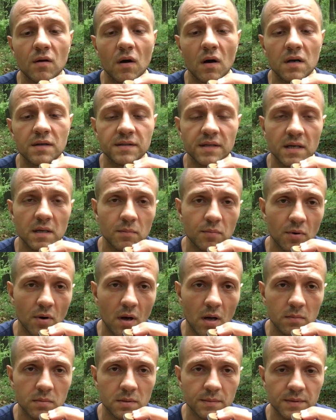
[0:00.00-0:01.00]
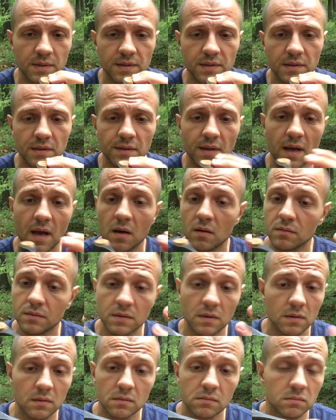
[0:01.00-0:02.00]
cause any problems until now.
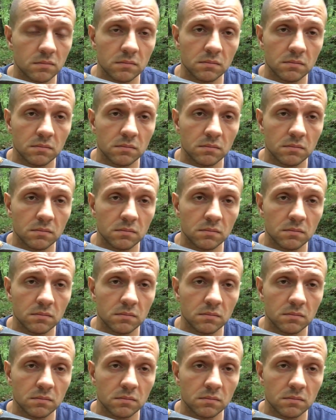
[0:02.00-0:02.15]
So